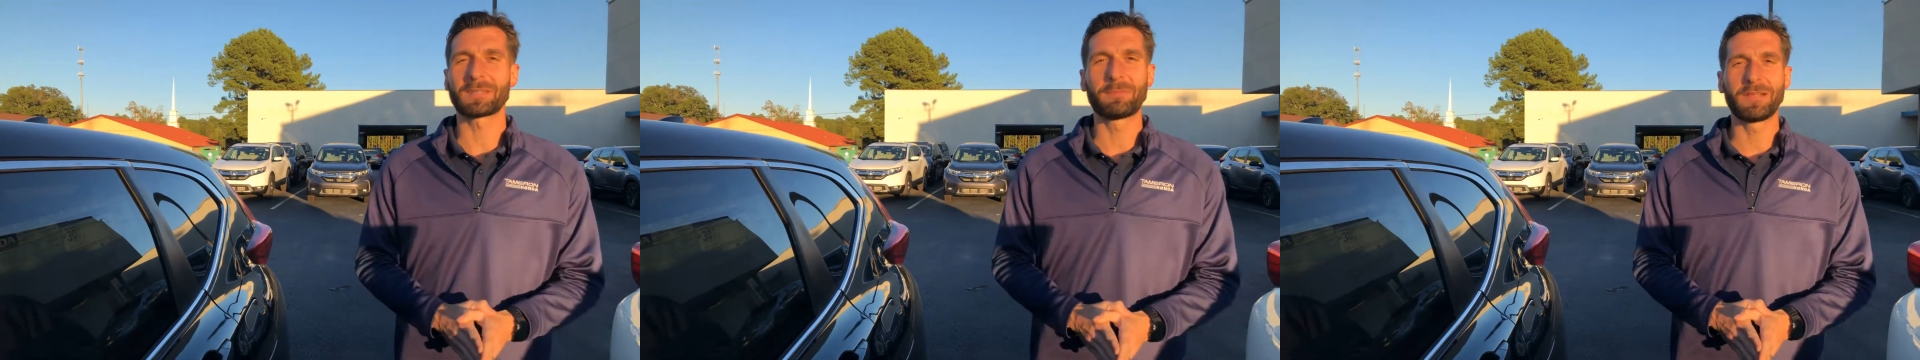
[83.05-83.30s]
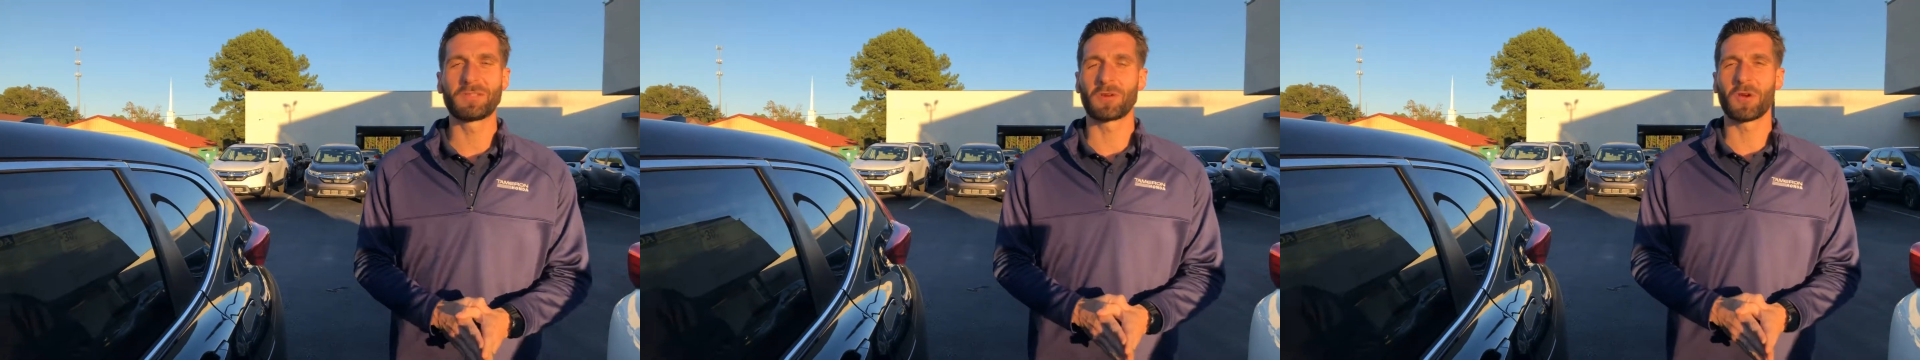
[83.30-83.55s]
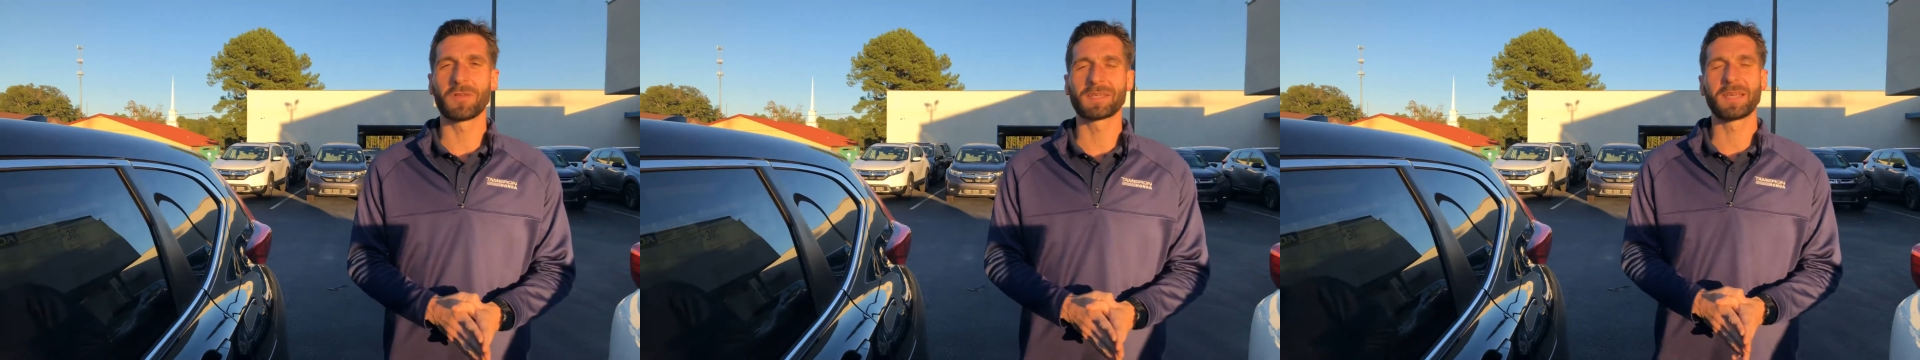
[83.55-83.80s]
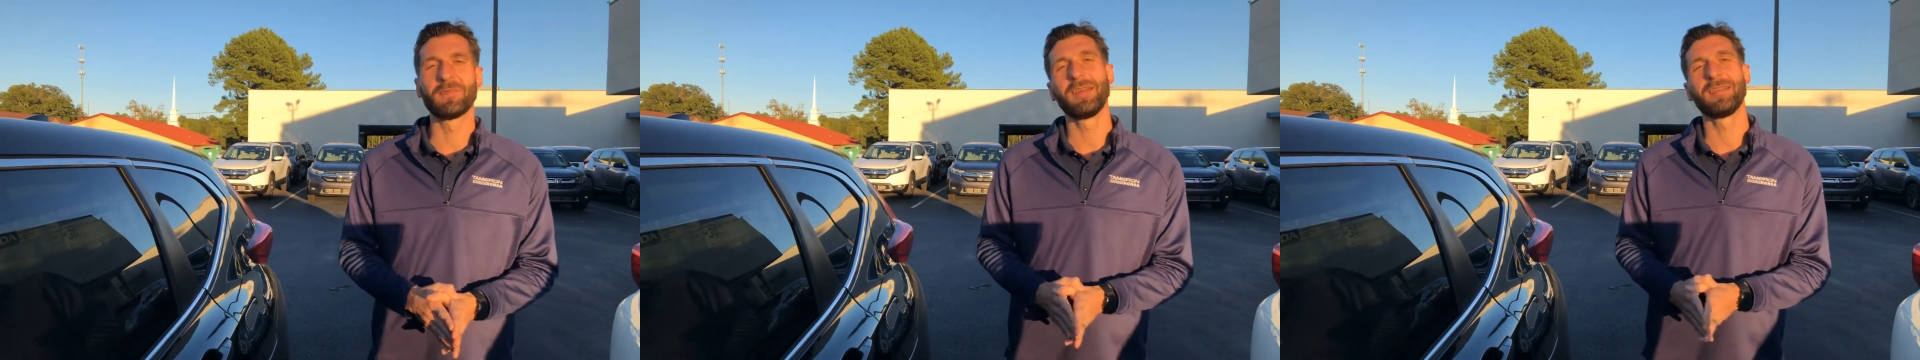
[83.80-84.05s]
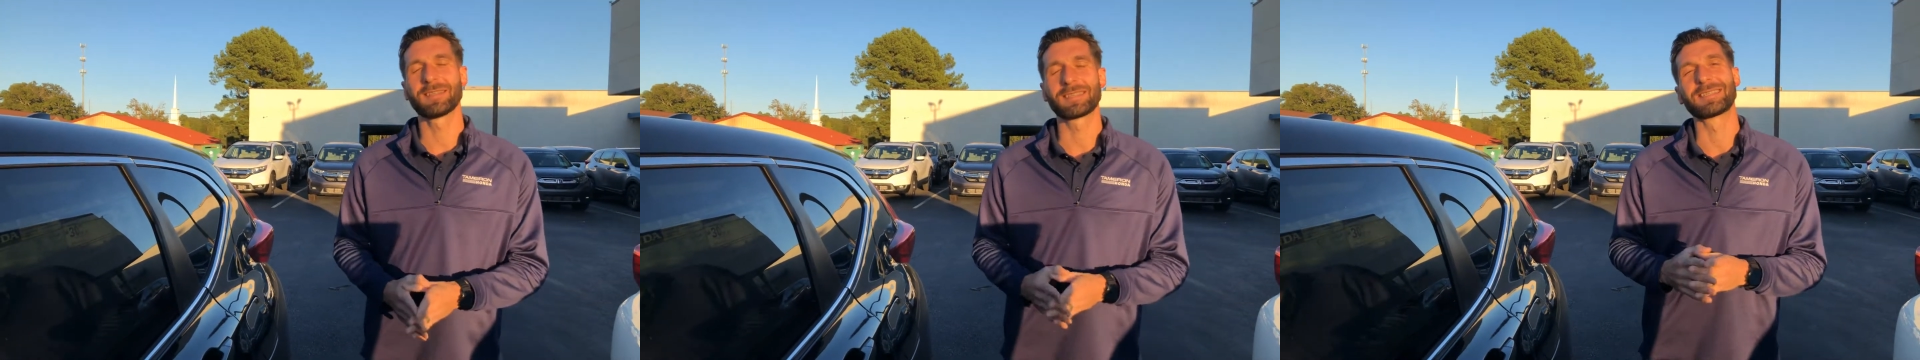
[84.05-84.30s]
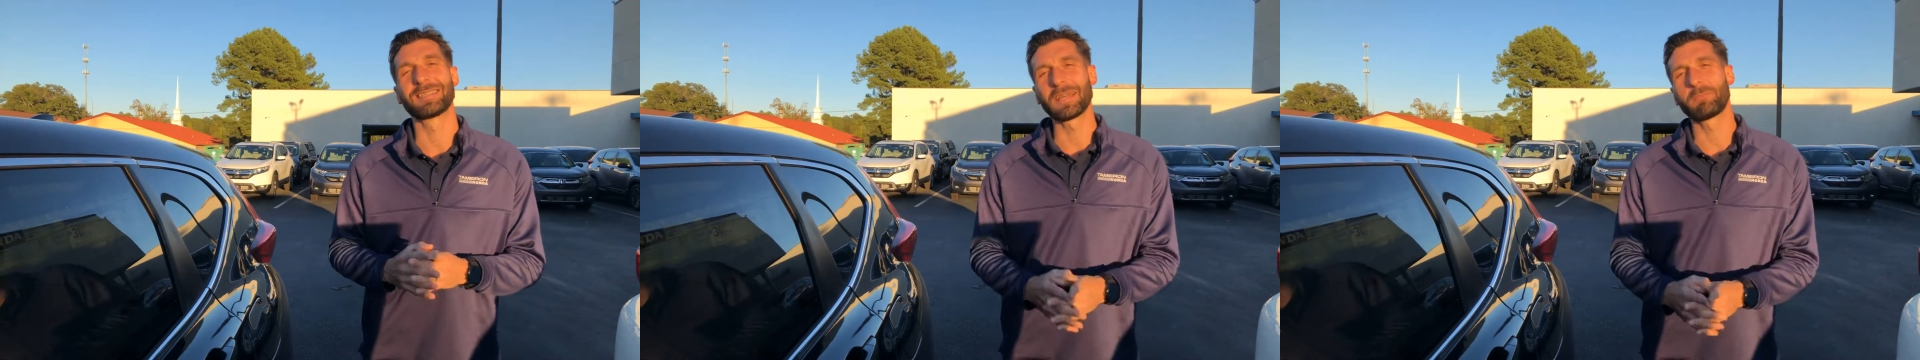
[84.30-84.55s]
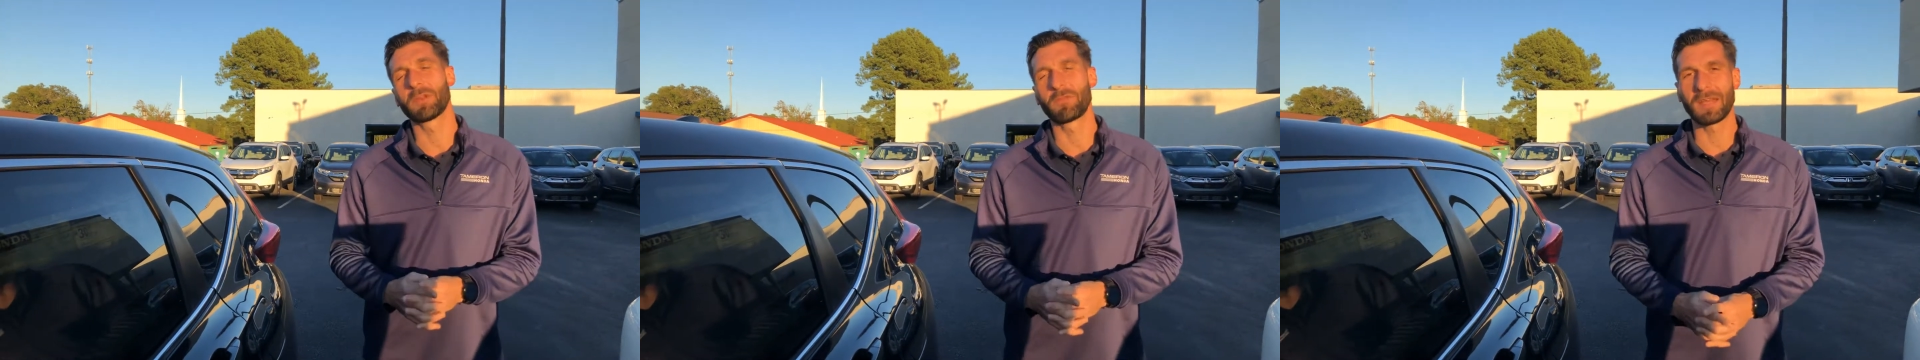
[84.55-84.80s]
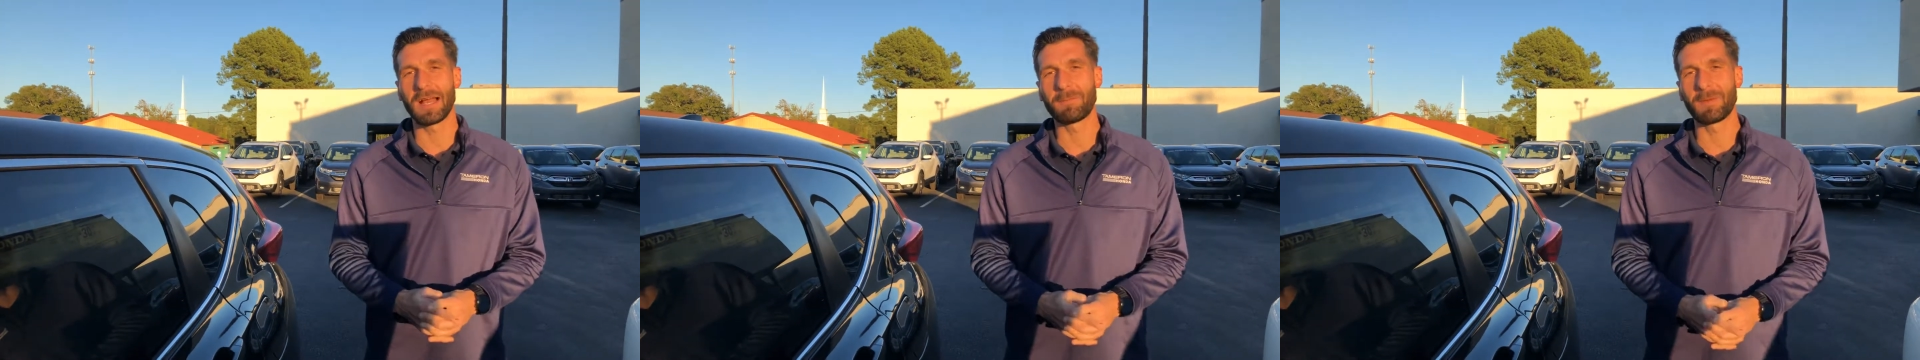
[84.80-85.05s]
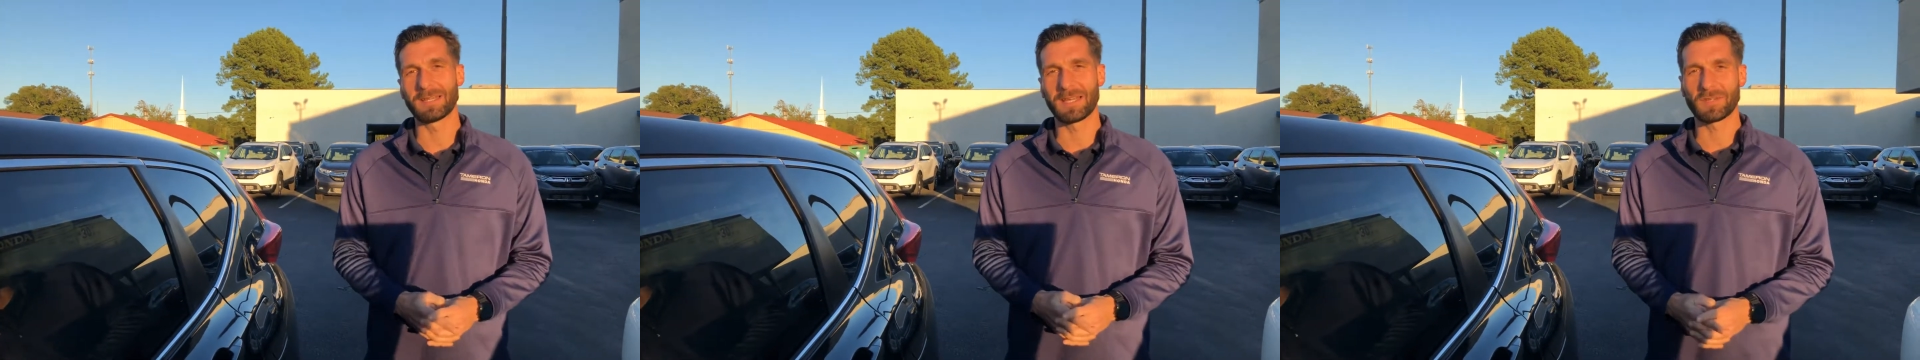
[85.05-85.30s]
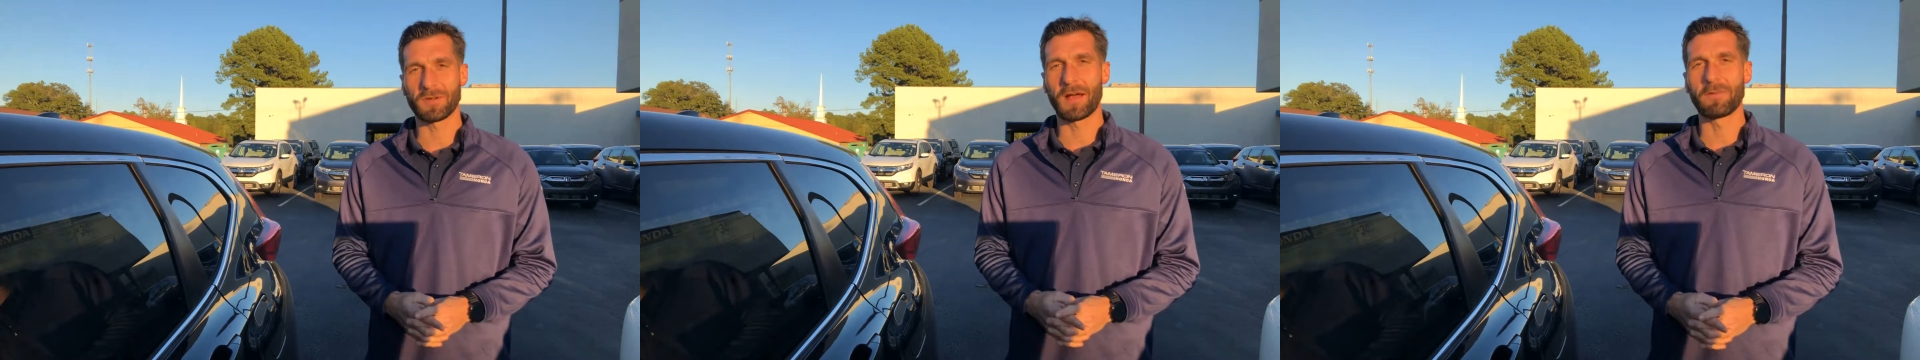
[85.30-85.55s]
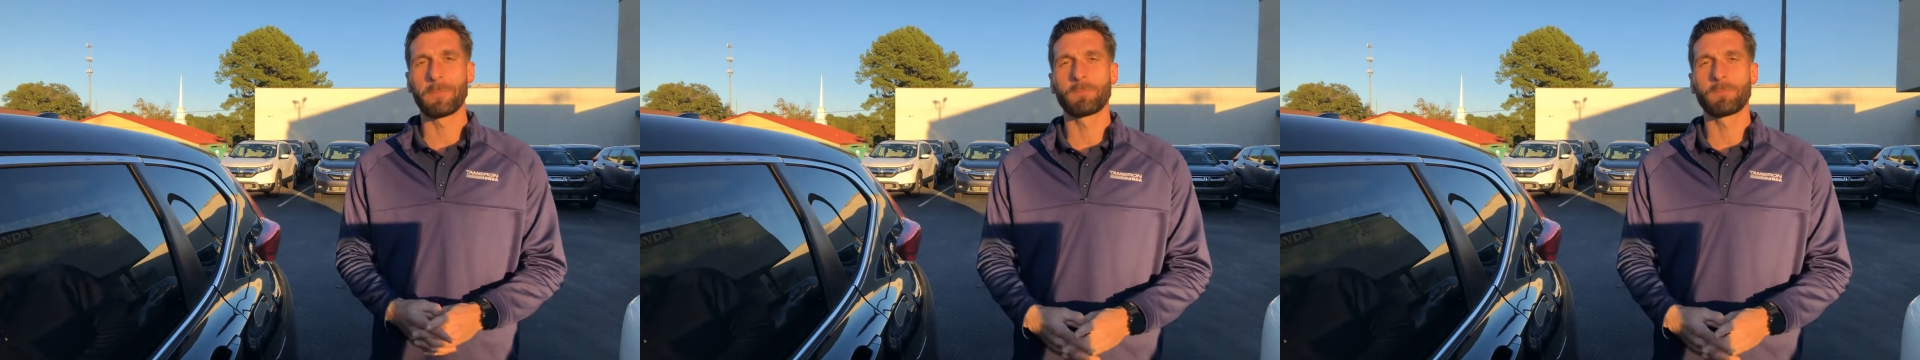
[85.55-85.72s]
to me at your earliest convenience to set up your VIP test drive.